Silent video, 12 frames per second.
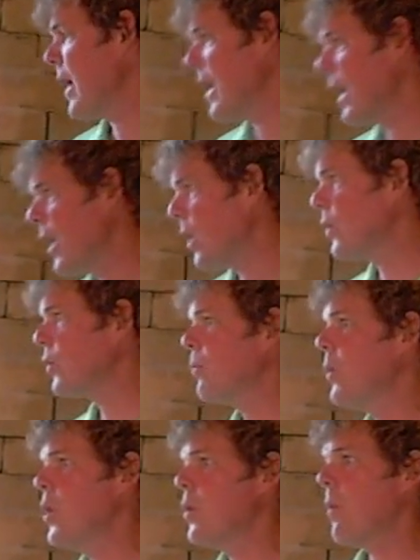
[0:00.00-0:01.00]
a little
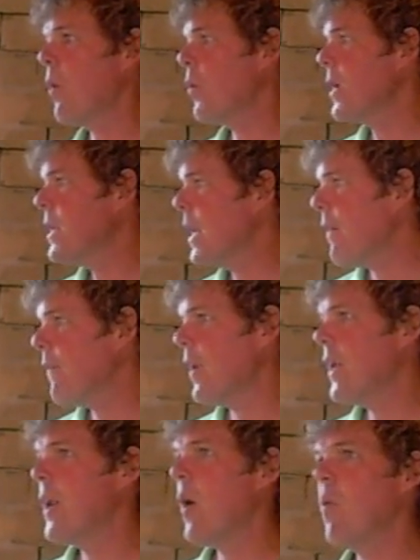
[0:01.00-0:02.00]
smooth, but we
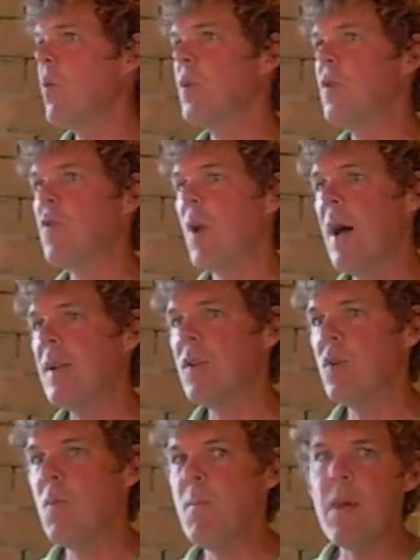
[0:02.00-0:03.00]
definitely don't want to try
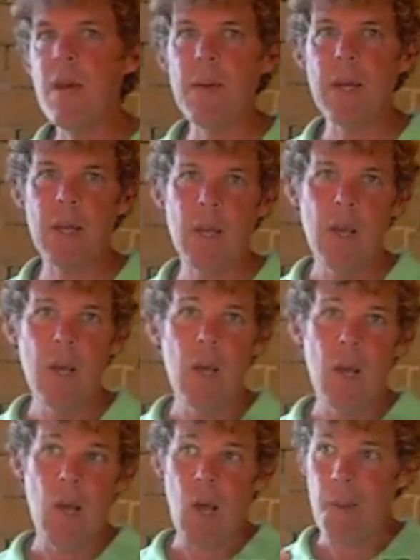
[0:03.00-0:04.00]
to mimic
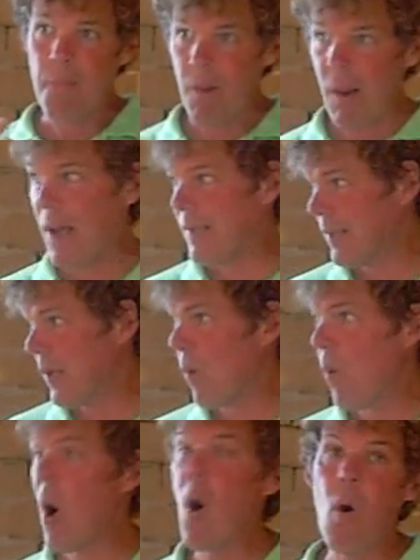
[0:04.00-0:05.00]
a plastic
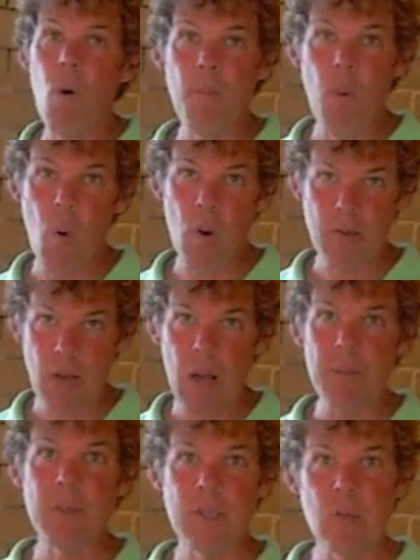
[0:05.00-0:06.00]
wall board
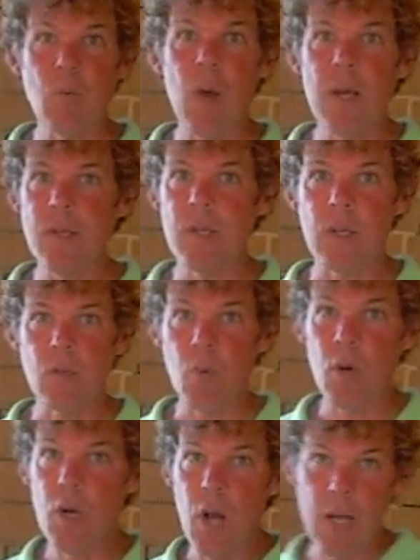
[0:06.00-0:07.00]
type situation, because
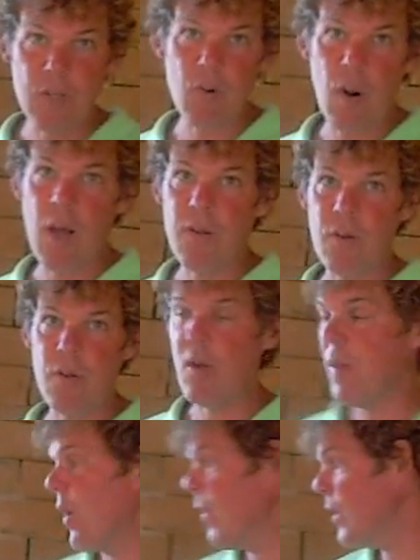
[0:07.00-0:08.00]
we're not trying to
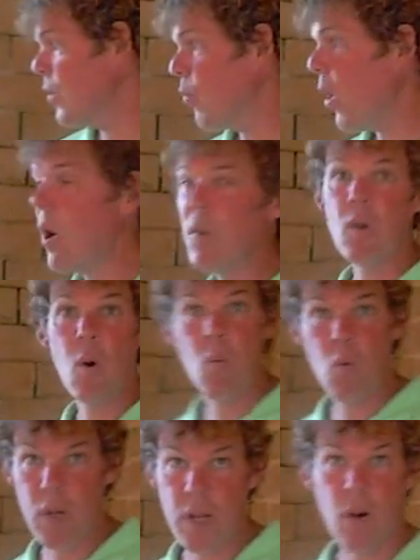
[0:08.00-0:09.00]
do that. These walls
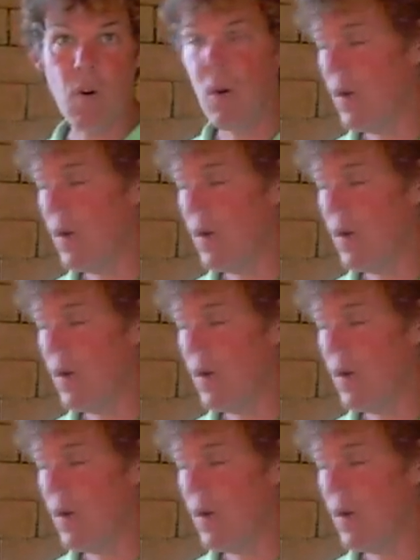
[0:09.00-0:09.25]
are real.